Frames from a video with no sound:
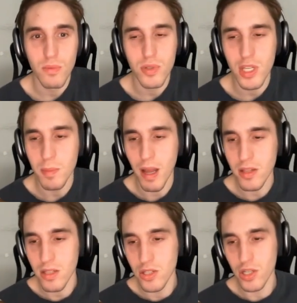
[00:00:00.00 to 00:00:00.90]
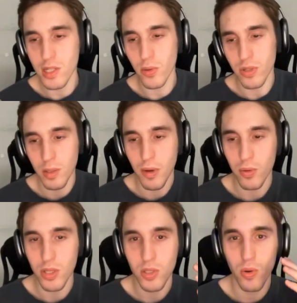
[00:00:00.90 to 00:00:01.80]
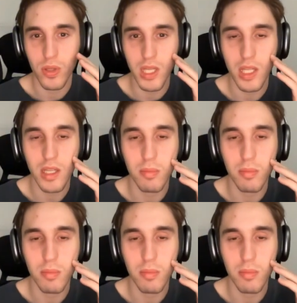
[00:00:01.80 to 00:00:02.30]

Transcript: 6 months just learning about this code thing